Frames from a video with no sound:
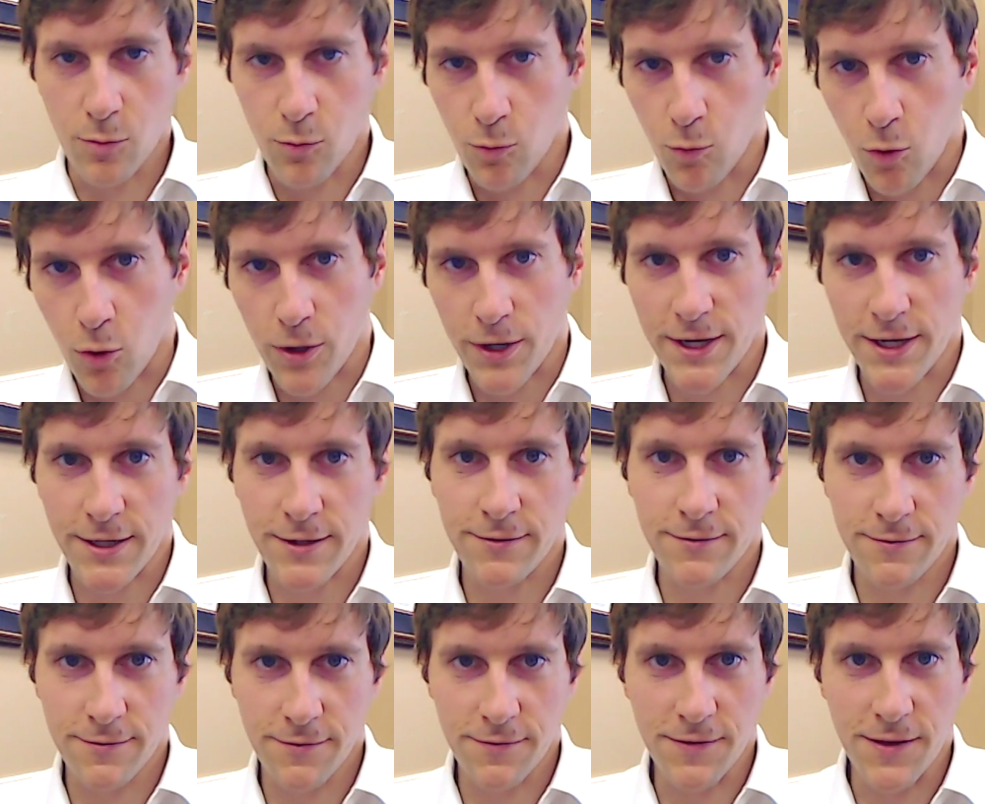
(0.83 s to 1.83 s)
Warning,
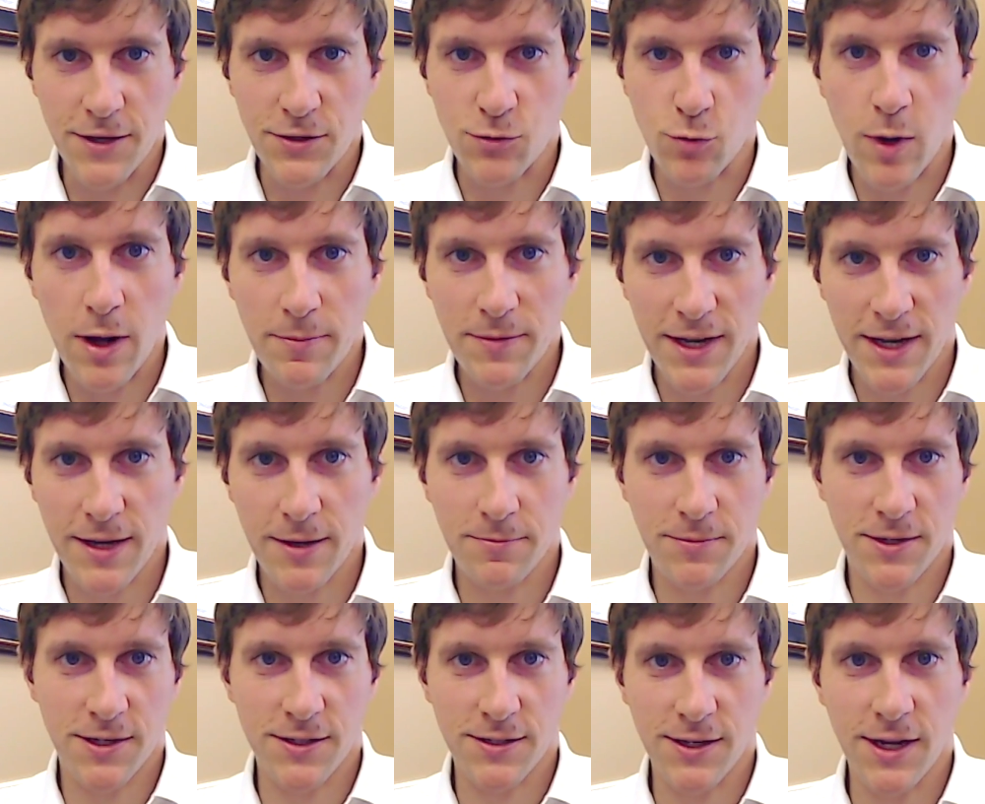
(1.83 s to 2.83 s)
this webcam
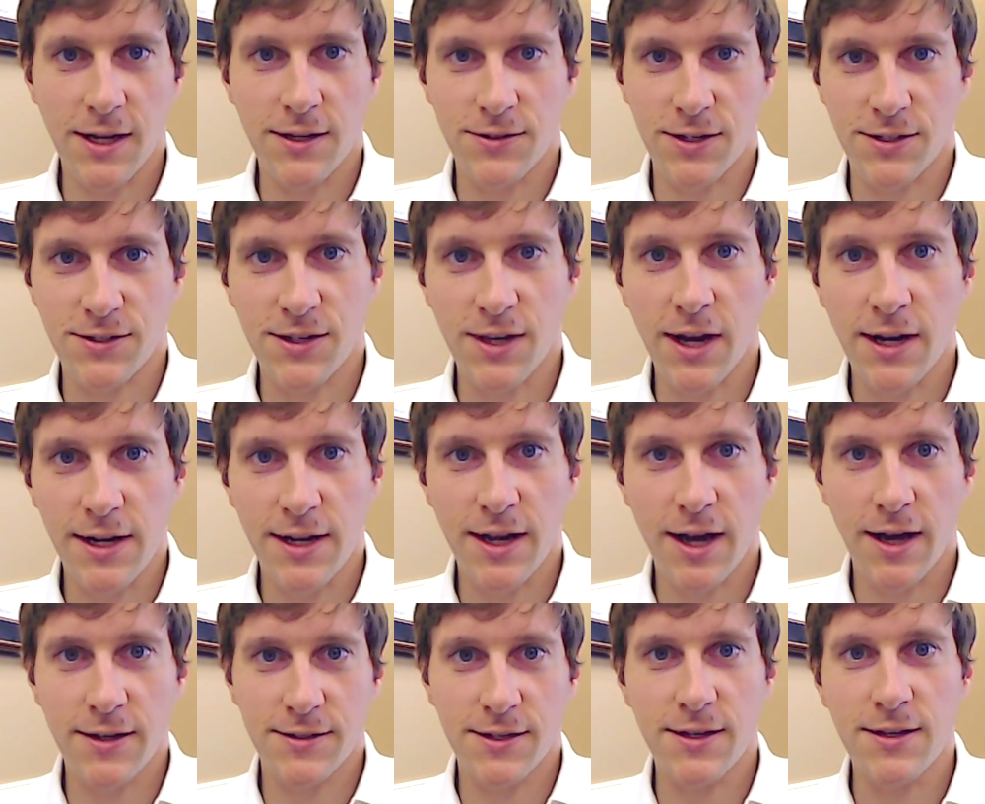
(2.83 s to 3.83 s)
contains excited
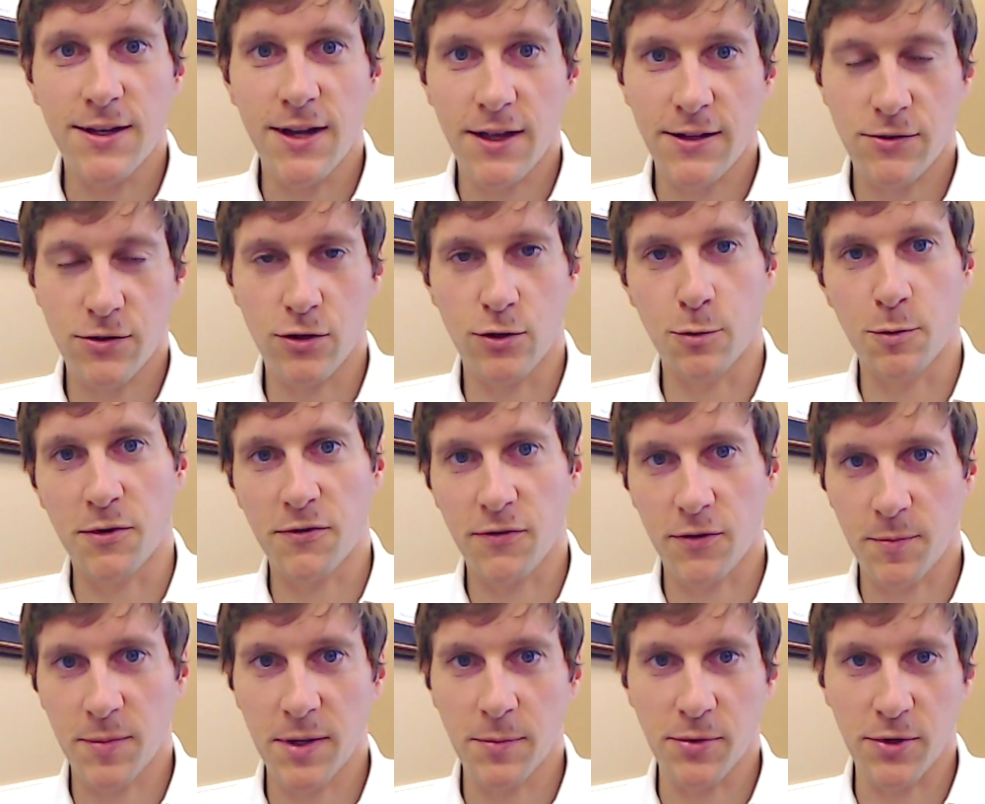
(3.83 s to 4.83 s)
content not suitable for
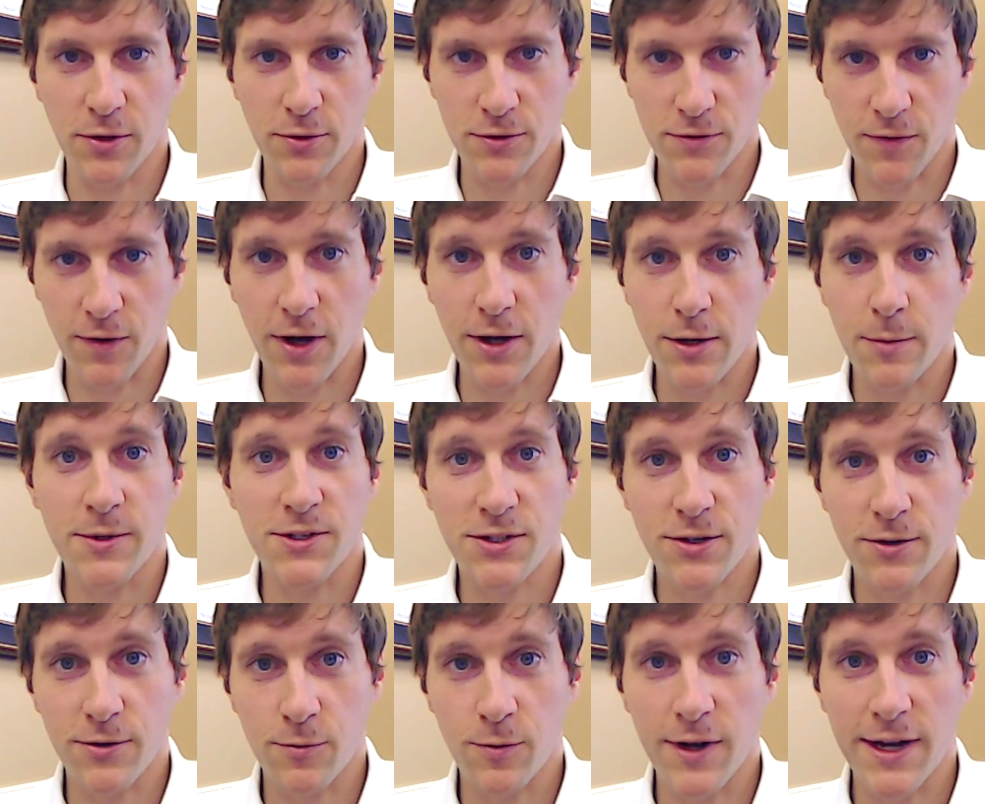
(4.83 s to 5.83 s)
people whose volume is
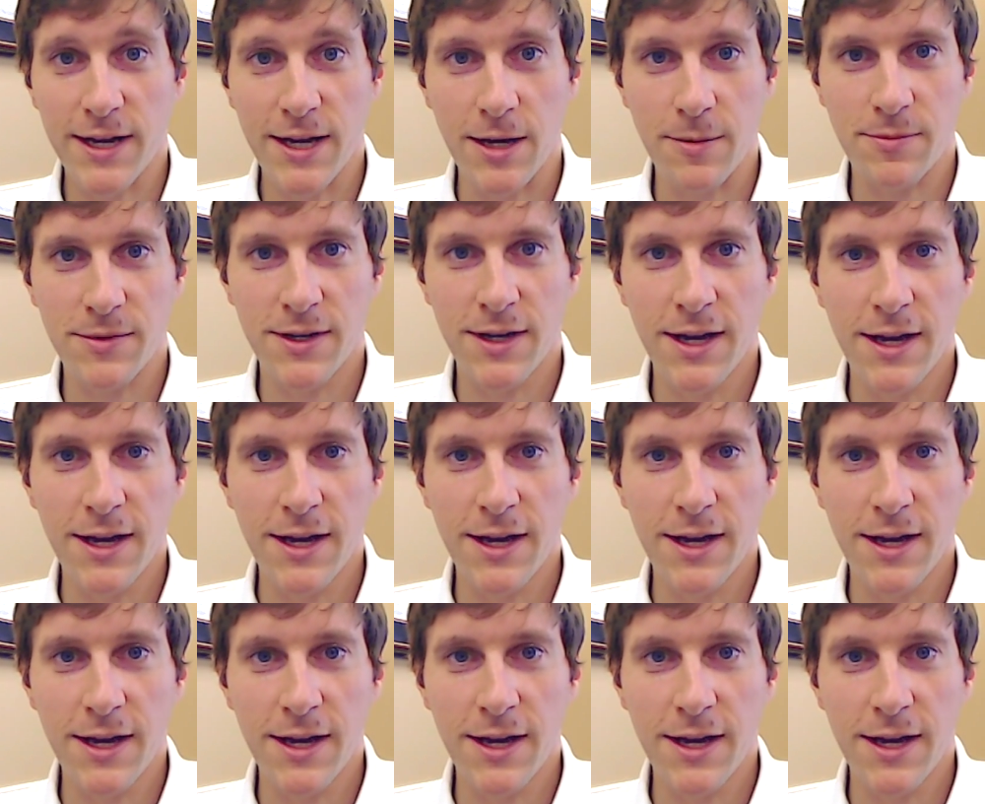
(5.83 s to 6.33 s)
turned way up.